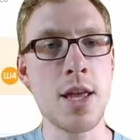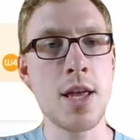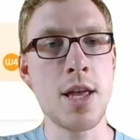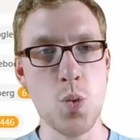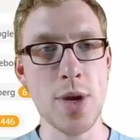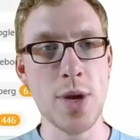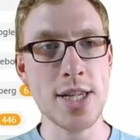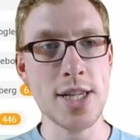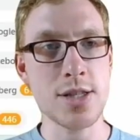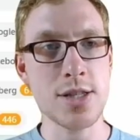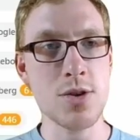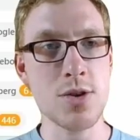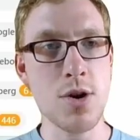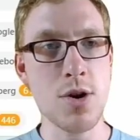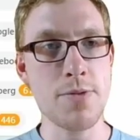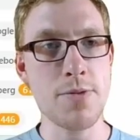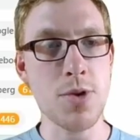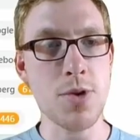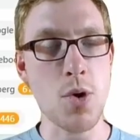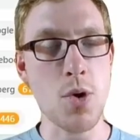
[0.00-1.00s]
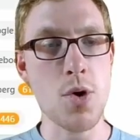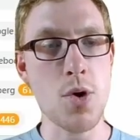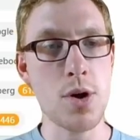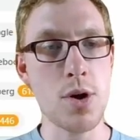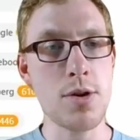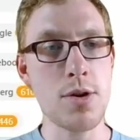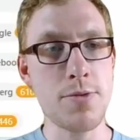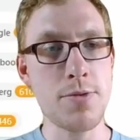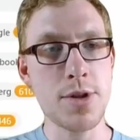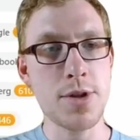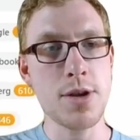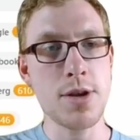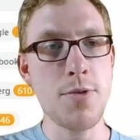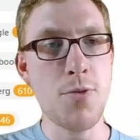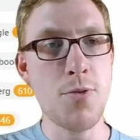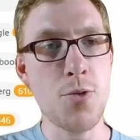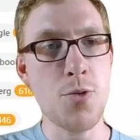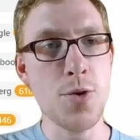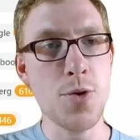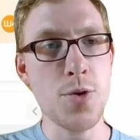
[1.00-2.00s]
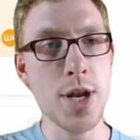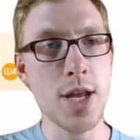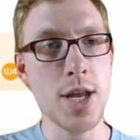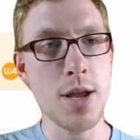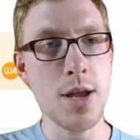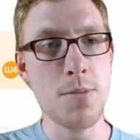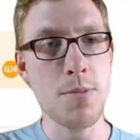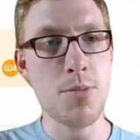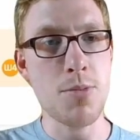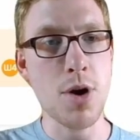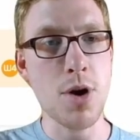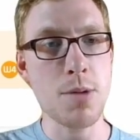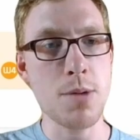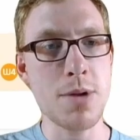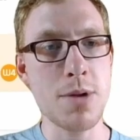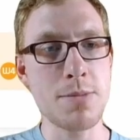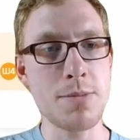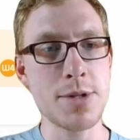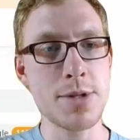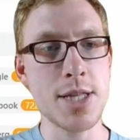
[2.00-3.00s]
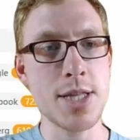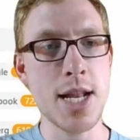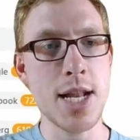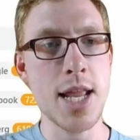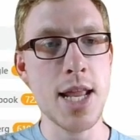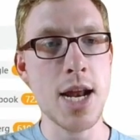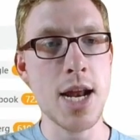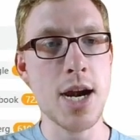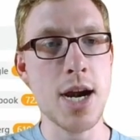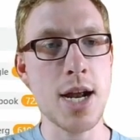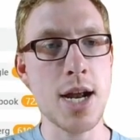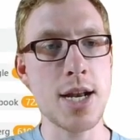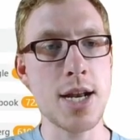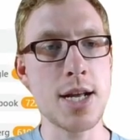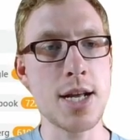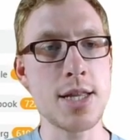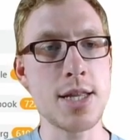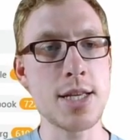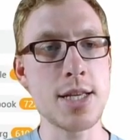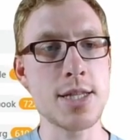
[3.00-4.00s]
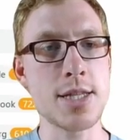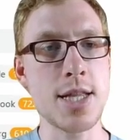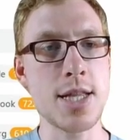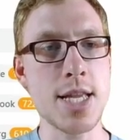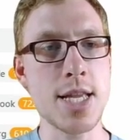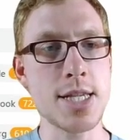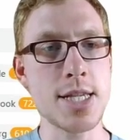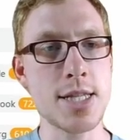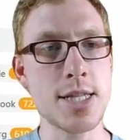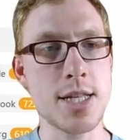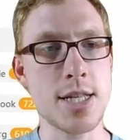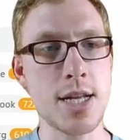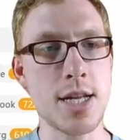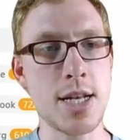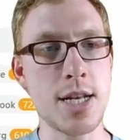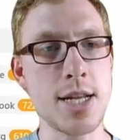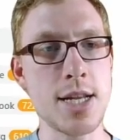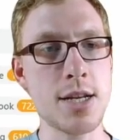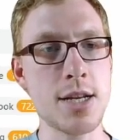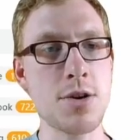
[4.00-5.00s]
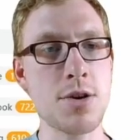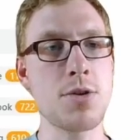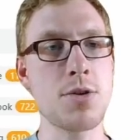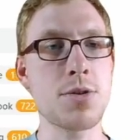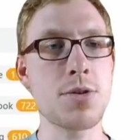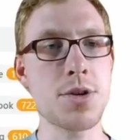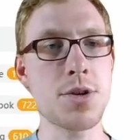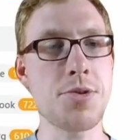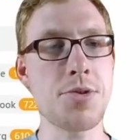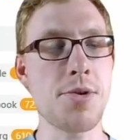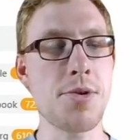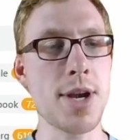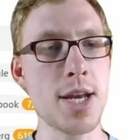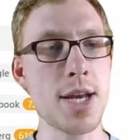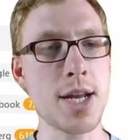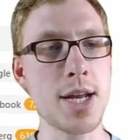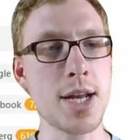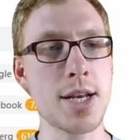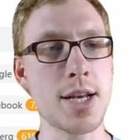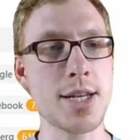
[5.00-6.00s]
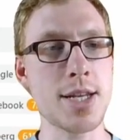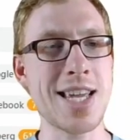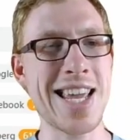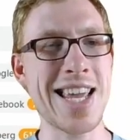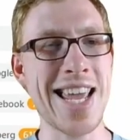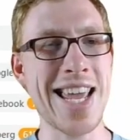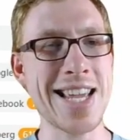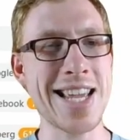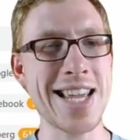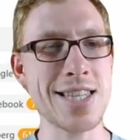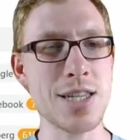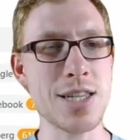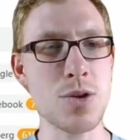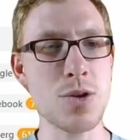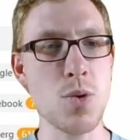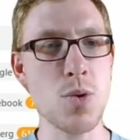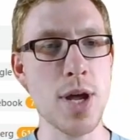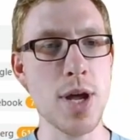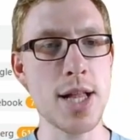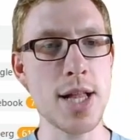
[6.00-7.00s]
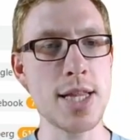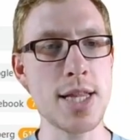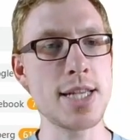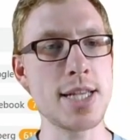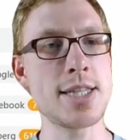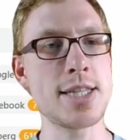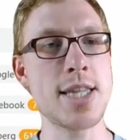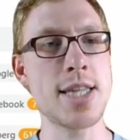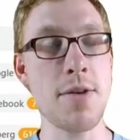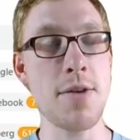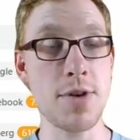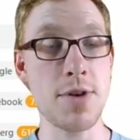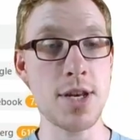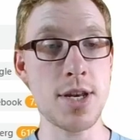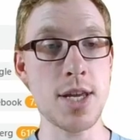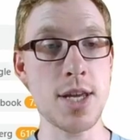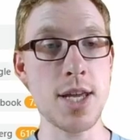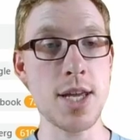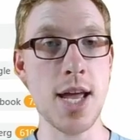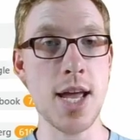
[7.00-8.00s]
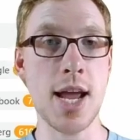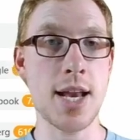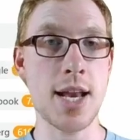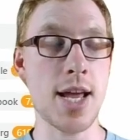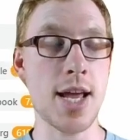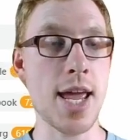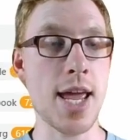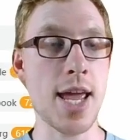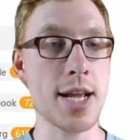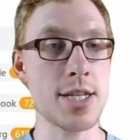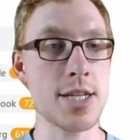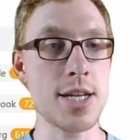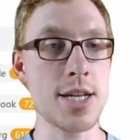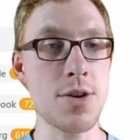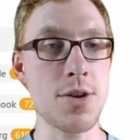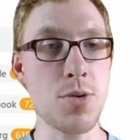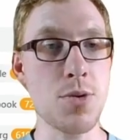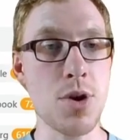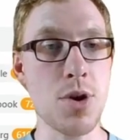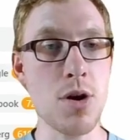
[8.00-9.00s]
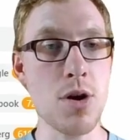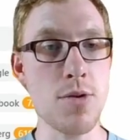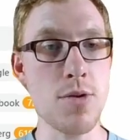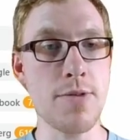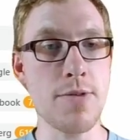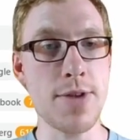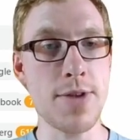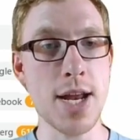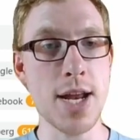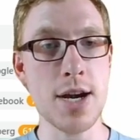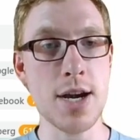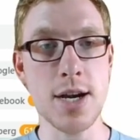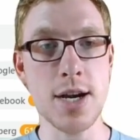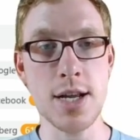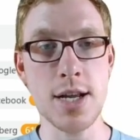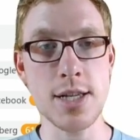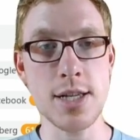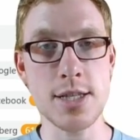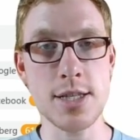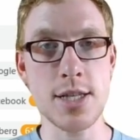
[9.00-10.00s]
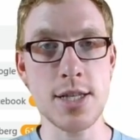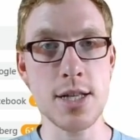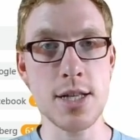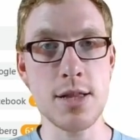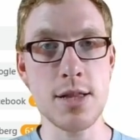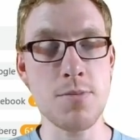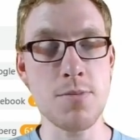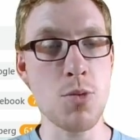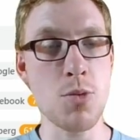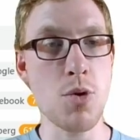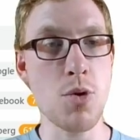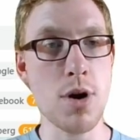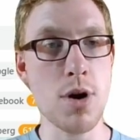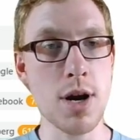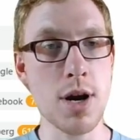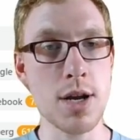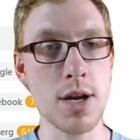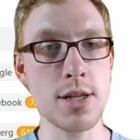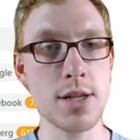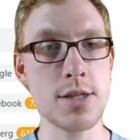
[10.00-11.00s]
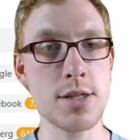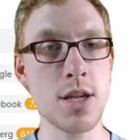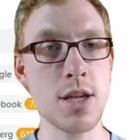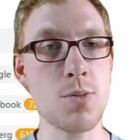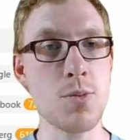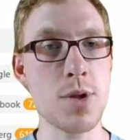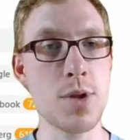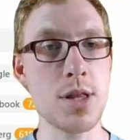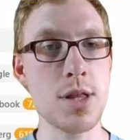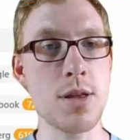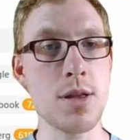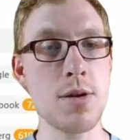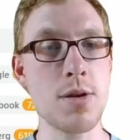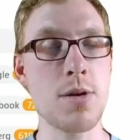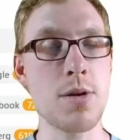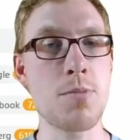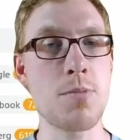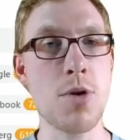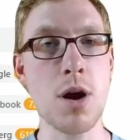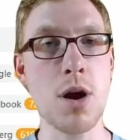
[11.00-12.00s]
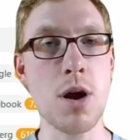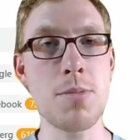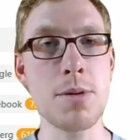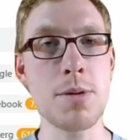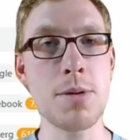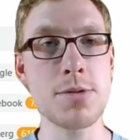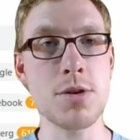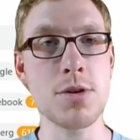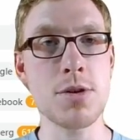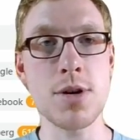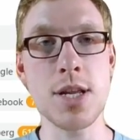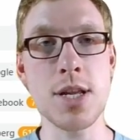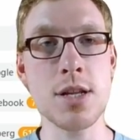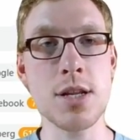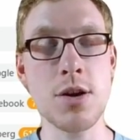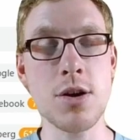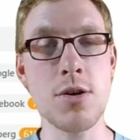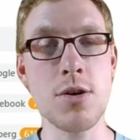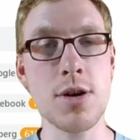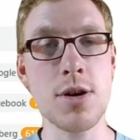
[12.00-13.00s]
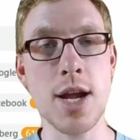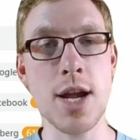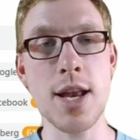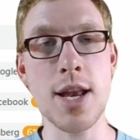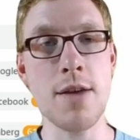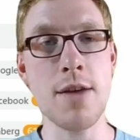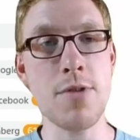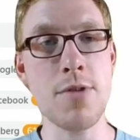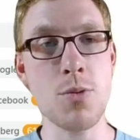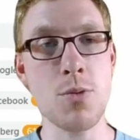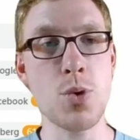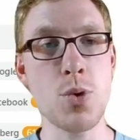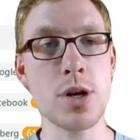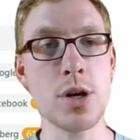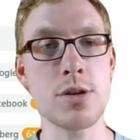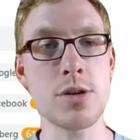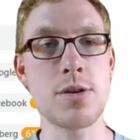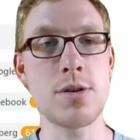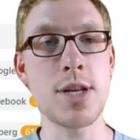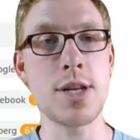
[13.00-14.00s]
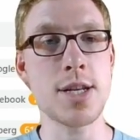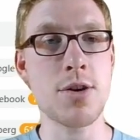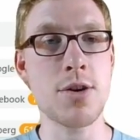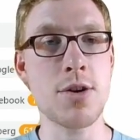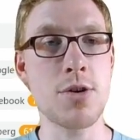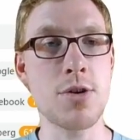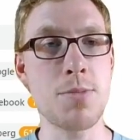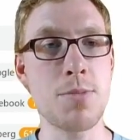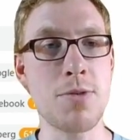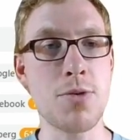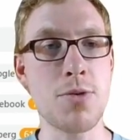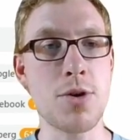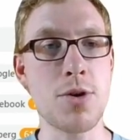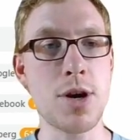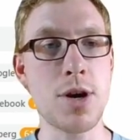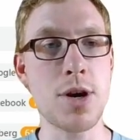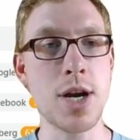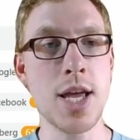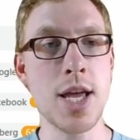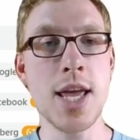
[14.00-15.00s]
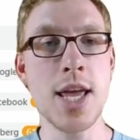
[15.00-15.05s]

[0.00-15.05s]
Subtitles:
We solved all of the 3 problems that they are under this list, Leetcode curated SQL 70, and I actually don't know if there are still more SQL problems on Leetcode. I never worked on Leetcode before.